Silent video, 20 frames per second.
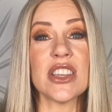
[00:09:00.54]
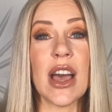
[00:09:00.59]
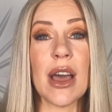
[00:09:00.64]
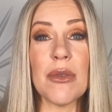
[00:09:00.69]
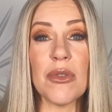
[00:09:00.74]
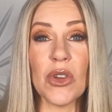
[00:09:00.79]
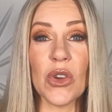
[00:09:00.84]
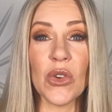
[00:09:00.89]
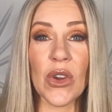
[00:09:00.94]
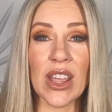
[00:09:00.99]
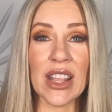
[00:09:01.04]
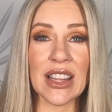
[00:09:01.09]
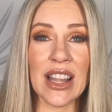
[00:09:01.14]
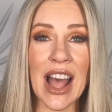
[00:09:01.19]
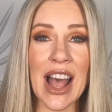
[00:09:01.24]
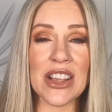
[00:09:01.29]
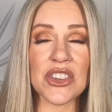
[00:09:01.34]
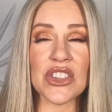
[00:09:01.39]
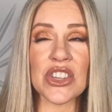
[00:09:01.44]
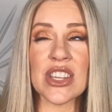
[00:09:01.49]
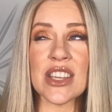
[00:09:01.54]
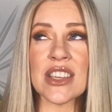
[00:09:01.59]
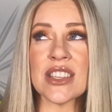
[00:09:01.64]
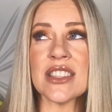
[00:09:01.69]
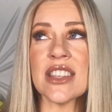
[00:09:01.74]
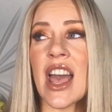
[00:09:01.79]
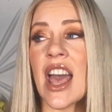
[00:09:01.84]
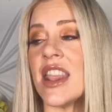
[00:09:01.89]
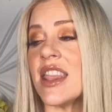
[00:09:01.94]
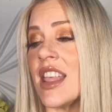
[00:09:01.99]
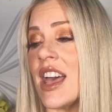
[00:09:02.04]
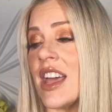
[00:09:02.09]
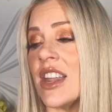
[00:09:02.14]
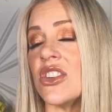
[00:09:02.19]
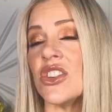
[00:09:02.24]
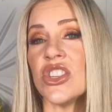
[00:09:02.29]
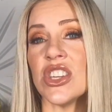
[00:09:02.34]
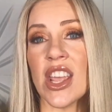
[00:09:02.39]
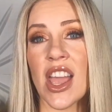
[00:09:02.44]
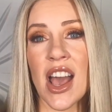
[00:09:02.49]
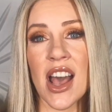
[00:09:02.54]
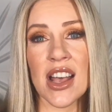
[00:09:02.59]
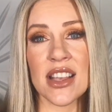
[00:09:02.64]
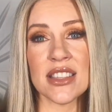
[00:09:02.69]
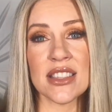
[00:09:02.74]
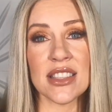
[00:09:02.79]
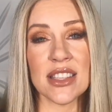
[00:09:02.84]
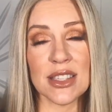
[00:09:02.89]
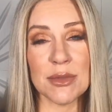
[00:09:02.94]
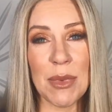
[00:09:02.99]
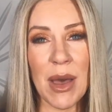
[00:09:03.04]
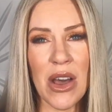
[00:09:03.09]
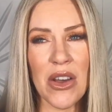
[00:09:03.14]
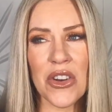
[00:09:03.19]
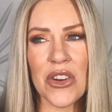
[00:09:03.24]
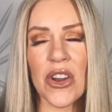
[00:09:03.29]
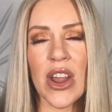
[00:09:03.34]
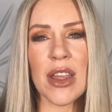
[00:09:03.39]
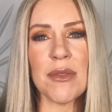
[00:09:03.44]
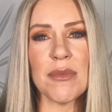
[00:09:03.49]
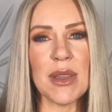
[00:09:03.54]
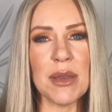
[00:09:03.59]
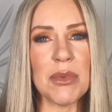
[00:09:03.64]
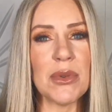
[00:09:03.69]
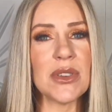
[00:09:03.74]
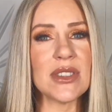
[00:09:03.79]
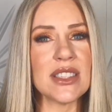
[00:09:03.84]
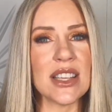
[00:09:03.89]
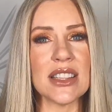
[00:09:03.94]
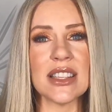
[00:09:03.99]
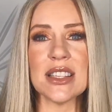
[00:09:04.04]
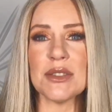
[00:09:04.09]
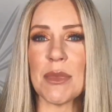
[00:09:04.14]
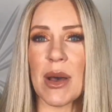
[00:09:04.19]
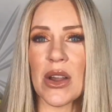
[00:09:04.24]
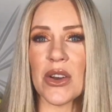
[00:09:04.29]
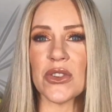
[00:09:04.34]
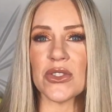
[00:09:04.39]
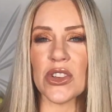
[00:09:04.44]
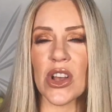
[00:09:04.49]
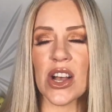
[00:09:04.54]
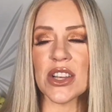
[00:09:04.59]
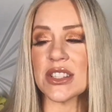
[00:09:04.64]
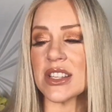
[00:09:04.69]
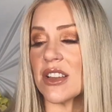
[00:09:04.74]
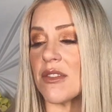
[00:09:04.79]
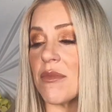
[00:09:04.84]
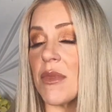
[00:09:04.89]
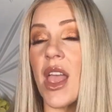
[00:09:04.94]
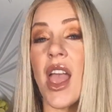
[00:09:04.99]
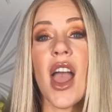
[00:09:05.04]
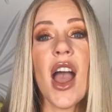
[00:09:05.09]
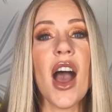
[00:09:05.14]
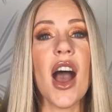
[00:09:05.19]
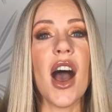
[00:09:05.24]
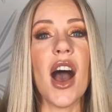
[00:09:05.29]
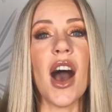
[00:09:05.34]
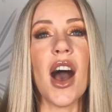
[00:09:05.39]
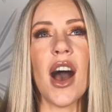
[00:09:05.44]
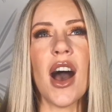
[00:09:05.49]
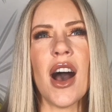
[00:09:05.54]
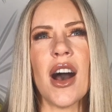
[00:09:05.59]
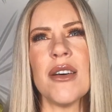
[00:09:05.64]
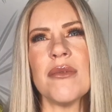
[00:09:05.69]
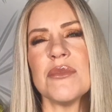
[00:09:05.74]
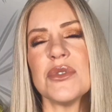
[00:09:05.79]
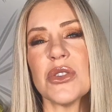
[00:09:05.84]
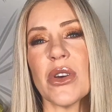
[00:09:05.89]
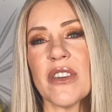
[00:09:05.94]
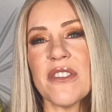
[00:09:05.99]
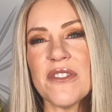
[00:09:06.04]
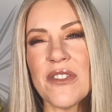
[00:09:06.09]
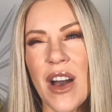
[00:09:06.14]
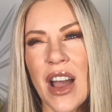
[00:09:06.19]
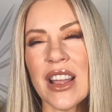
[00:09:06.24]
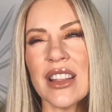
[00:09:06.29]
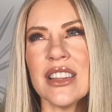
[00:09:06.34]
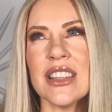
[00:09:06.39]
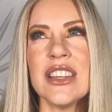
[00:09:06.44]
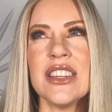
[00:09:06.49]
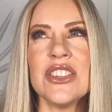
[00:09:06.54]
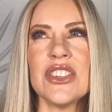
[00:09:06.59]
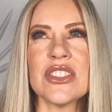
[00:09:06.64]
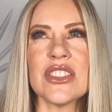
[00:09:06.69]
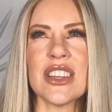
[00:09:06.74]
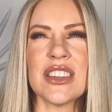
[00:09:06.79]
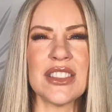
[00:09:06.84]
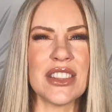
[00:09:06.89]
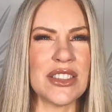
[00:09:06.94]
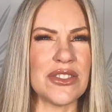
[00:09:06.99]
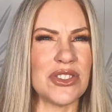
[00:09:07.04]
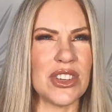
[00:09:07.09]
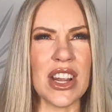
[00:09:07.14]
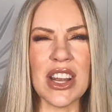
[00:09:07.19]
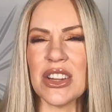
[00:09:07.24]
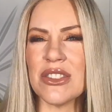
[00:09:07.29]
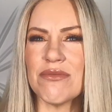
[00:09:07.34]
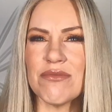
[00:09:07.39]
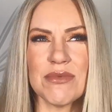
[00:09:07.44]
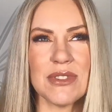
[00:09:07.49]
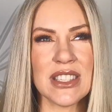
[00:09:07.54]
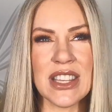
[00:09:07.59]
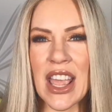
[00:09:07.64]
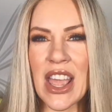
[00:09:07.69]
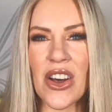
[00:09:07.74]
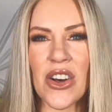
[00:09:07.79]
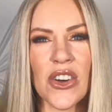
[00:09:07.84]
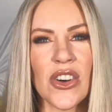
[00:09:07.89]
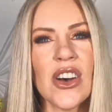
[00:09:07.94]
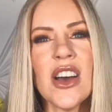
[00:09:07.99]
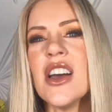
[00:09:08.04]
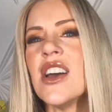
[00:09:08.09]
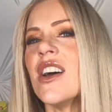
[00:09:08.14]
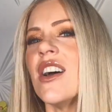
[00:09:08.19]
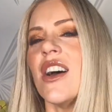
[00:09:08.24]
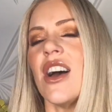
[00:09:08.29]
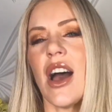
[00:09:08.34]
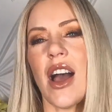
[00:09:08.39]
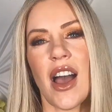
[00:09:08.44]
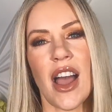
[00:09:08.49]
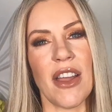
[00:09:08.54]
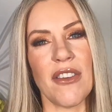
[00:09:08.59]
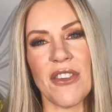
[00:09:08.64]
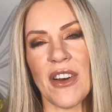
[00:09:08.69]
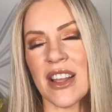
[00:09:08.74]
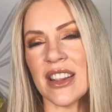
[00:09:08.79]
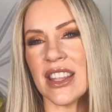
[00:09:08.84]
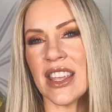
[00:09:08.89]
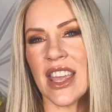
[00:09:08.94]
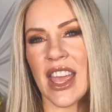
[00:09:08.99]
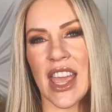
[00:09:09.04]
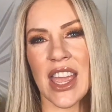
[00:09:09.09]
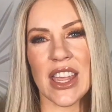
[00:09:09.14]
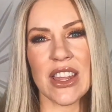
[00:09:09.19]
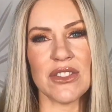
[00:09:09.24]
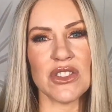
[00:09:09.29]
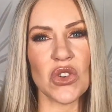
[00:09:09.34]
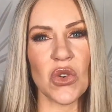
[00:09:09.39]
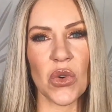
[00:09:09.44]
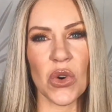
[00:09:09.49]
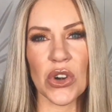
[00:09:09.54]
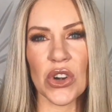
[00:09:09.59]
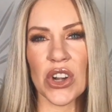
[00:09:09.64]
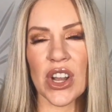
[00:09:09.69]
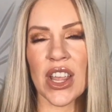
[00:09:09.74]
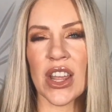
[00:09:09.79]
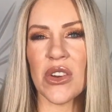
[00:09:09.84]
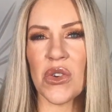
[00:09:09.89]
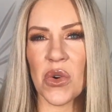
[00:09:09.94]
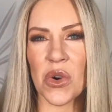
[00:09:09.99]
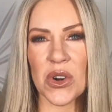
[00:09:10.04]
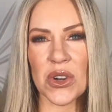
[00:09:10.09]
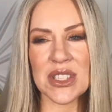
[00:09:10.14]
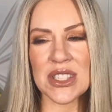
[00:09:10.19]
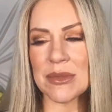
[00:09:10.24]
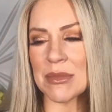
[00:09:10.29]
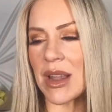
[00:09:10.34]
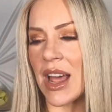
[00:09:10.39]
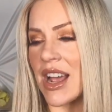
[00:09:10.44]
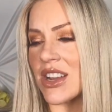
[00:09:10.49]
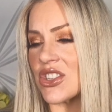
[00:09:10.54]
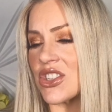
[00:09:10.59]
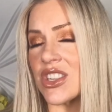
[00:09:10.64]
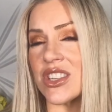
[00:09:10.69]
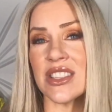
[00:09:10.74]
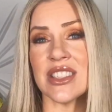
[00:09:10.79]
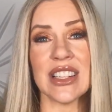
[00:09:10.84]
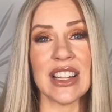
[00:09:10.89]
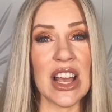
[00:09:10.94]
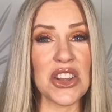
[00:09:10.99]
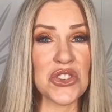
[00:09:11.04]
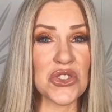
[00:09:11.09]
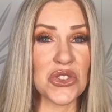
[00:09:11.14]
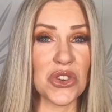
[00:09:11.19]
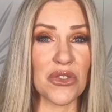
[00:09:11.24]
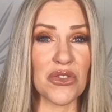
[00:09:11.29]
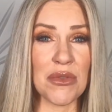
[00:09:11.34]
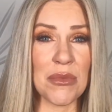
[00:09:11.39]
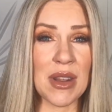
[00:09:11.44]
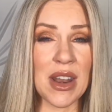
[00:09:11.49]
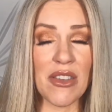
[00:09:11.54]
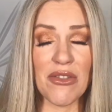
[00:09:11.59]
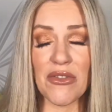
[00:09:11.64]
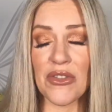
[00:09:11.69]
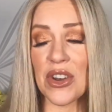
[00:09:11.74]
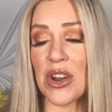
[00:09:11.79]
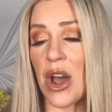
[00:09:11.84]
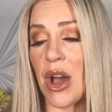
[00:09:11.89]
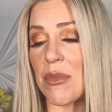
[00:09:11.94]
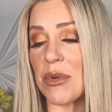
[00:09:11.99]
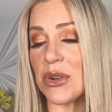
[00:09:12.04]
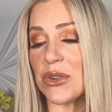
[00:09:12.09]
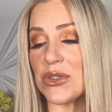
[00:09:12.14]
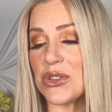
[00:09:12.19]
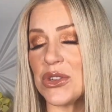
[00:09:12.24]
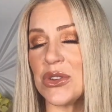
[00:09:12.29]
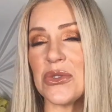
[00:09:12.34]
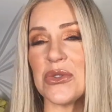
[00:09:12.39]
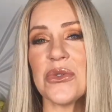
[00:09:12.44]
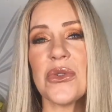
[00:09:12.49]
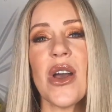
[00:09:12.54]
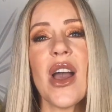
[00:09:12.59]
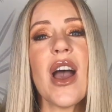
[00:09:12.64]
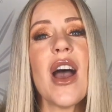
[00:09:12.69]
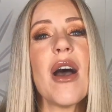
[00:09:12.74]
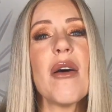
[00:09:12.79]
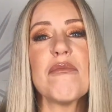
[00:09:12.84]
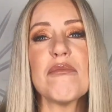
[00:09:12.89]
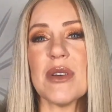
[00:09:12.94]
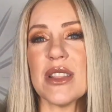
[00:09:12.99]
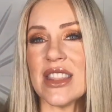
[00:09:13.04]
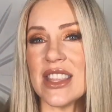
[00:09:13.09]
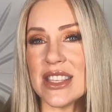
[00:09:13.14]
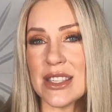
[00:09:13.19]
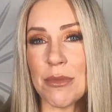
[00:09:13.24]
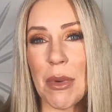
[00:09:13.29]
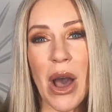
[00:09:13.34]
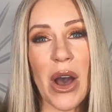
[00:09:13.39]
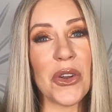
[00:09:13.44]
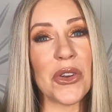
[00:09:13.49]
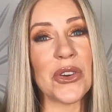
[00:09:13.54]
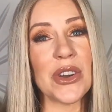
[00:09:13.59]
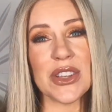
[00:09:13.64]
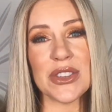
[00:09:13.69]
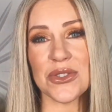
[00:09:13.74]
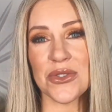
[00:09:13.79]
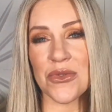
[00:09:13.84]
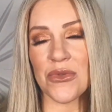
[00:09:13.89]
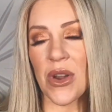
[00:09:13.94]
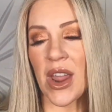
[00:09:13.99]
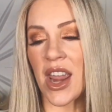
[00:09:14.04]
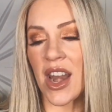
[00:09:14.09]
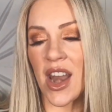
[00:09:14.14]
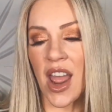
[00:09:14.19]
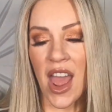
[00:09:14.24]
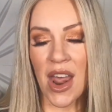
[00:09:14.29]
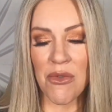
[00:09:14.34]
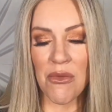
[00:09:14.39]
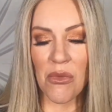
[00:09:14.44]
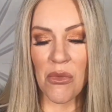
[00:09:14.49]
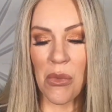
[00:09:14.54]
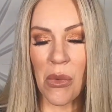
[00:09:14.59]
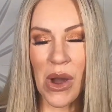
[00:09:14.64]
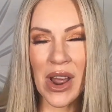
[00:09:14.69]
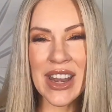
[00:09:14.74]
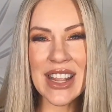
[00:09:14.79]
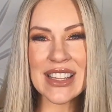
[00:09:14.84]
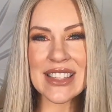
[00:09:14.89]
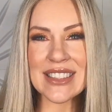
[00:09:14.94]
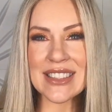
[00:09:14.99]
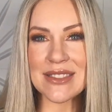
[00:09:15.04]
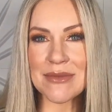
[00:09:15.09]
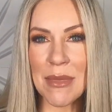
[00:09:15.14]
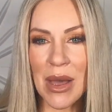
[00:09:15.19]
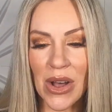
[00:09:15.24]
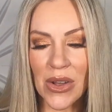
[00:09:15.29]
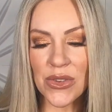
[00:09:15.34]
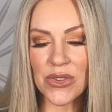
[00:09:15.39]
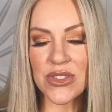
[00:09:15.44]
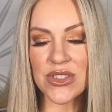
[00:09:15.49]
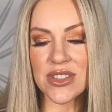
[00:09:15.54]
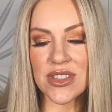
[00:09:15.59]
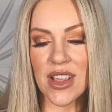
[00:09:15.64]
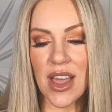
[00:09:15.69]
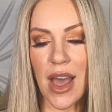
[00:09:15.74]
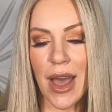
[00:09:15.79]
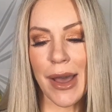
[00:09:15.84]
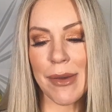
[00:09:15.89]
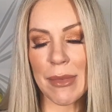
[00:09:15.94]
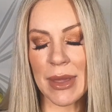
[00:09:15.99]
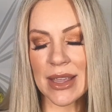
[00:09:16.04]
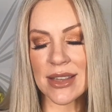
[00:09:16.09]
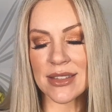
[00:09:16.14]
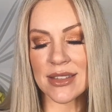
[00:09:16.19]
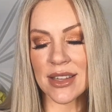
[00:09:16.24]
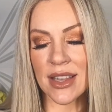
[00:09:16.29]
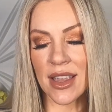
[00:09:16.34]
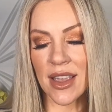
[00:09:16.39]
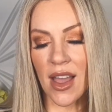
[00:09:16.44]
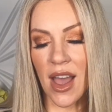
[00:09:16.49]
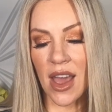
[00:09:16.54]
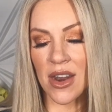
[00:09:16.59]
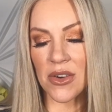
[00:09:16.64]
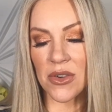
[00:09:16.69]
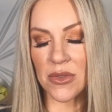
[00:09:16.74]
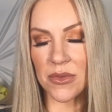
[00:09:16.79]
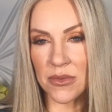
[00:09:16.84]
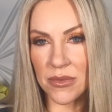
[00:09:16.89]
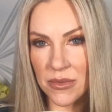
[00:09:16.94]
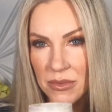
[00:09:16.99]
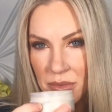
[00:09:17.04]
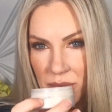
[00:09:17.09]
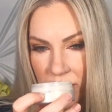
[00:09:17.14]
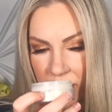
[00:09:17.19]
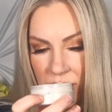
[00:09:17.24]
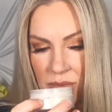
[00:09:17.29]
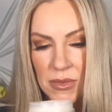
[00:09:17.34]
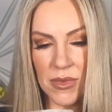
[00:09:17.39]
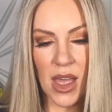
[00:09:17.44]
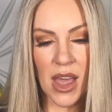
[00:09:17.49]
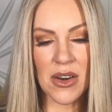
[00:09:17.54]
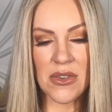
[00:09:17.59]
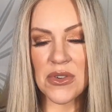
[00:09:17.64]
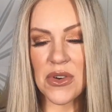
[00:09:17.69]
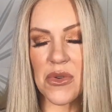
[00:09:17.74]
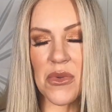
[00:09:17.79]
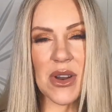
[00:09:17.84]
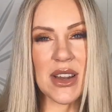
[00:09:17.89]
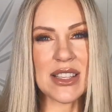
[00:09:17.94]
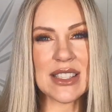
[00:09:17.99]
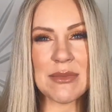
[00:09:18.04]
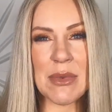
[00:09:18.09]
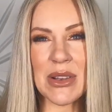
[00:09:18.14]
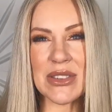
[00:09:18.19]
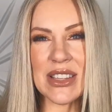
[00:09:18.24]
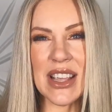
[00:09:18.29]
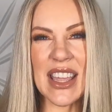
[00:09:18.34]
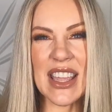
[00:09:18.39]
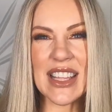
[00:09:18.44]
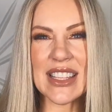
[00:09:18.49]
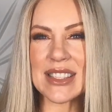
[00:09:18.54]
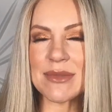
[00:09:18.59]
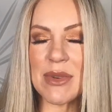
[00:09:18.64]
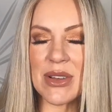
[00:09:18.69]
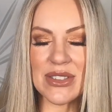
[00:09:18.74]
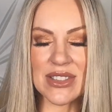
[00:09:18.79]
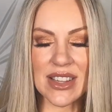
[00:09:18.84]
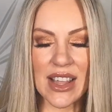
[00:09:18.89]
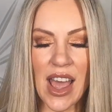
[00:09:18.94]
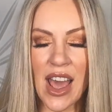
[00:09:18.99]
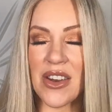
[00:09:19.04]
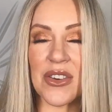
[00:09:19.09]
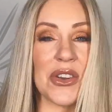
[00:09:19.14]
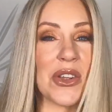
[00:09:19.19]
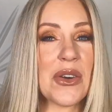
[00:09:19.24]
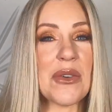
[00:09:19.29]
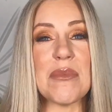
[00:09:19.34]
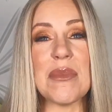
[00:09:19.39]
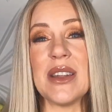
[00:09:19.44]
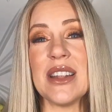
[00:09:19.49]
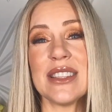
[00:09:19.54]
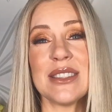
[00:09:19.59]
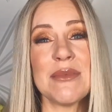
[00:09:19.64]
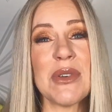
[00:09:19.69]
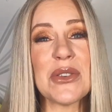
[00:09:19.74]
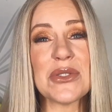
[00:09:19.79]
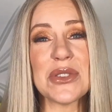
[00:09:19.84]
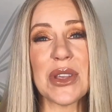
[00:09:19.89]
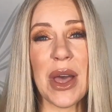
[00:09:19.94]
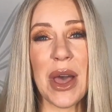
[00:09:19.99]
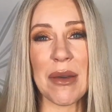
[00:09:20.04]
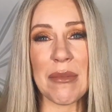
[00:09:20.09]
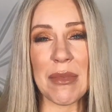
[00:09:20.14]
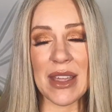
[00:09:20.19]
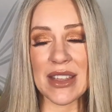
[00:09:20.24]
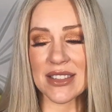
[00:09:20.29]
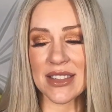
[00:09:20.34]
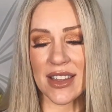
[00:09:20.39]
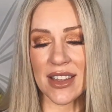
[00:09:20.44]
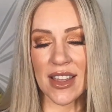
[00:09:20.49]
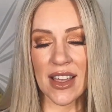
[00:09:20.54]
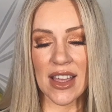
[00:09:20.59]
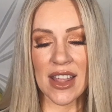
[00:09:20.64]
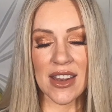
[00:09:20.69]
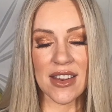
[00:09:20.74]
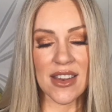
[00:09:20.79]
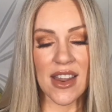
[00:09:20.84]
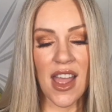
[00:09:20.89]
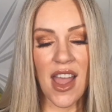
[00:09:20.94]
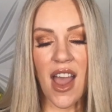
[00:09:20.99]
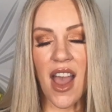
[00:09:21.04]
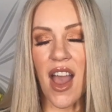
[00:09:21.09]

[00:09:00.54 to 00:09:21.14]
got great lashes, and then she has this powder, and people had said this powder is awesome. So I finally just, she had a sale, I finally caved, ordered some lashes. The lashes are phenomenal too, but this powder is great. And one, it smells amazing. I don't know what it smells like. It smells like, I don't know, but it smells amazing. And